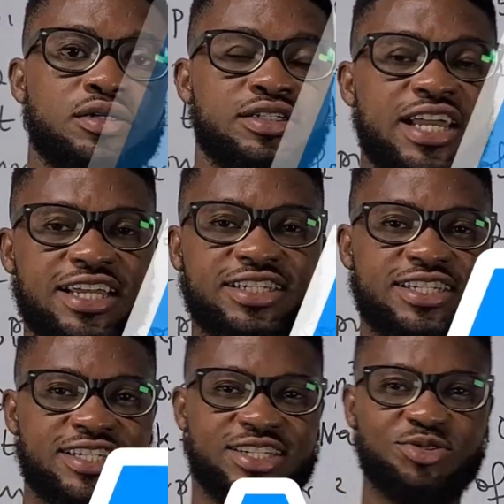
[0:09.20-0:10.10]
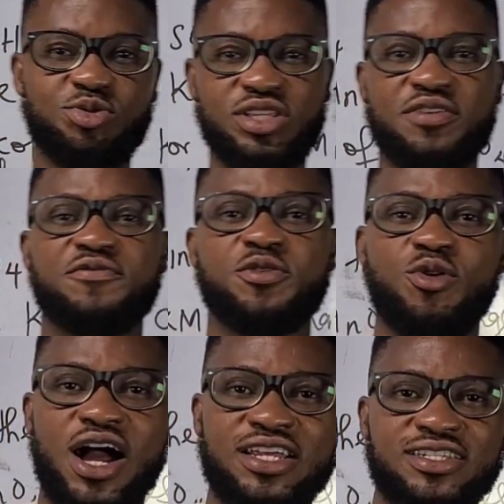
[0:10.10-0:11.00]
Yes, good day
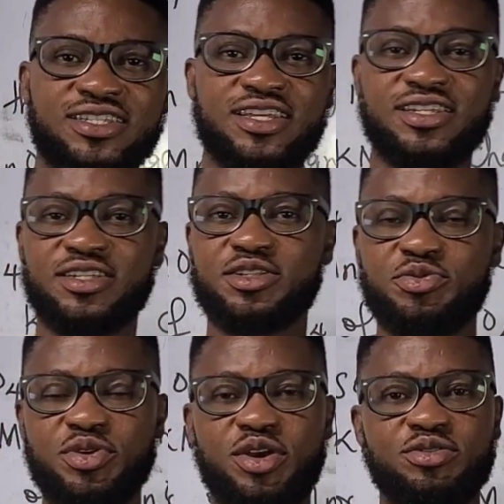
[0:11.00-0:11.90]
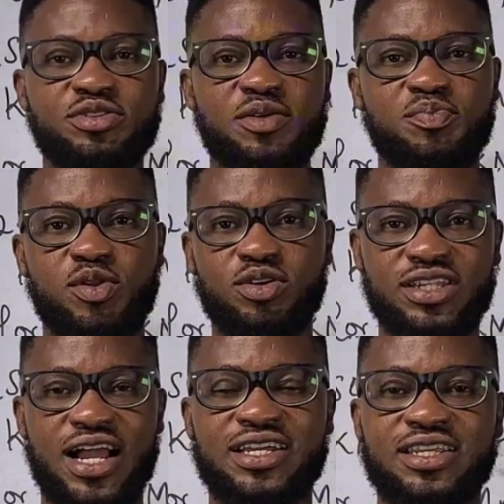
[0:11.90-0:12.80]
viewers. This is 300
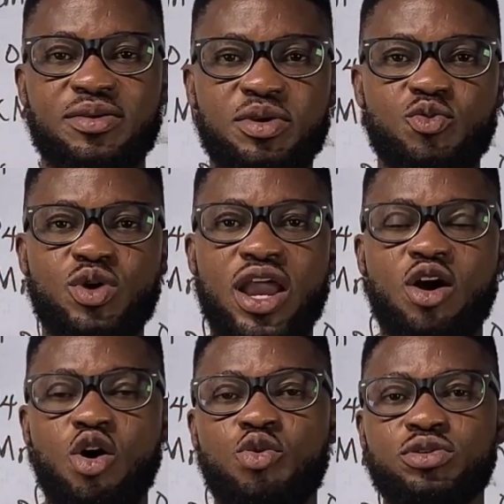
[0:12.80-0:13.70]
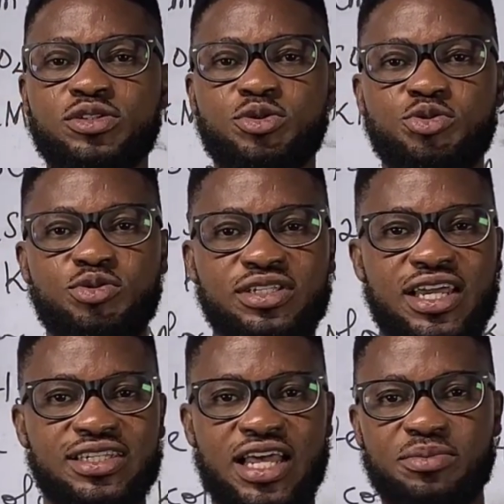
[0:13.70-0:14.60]
Plus Academy, where all we do is
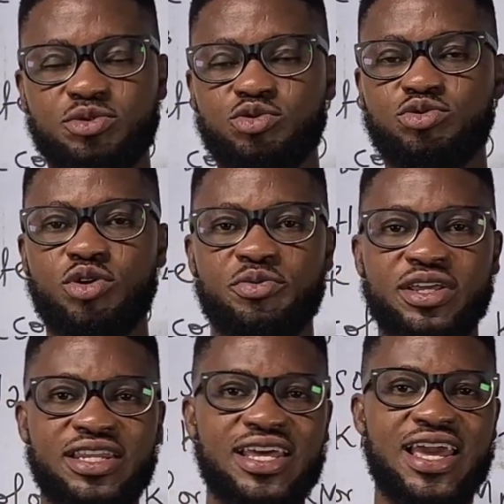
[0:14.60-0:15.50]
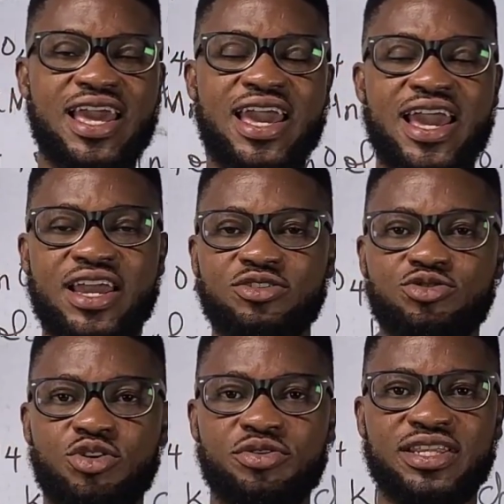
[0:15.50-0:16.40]
exams tutoring,
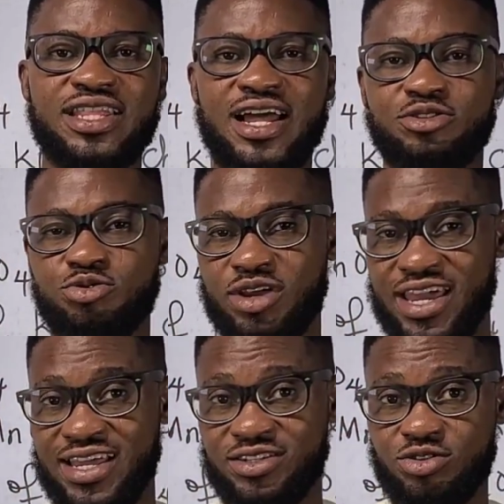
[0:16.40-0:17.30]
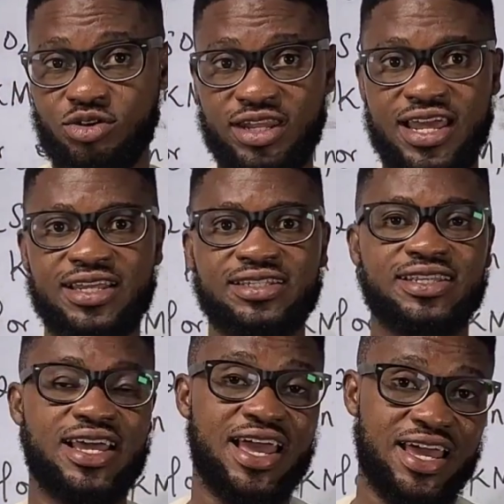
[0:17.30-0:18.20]
ensuring that you ace your
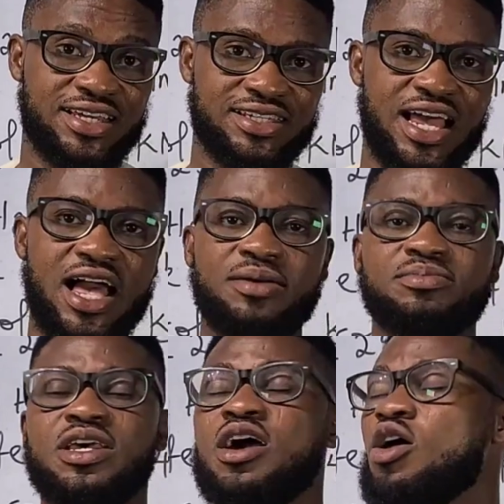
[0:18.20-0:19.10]
next exams.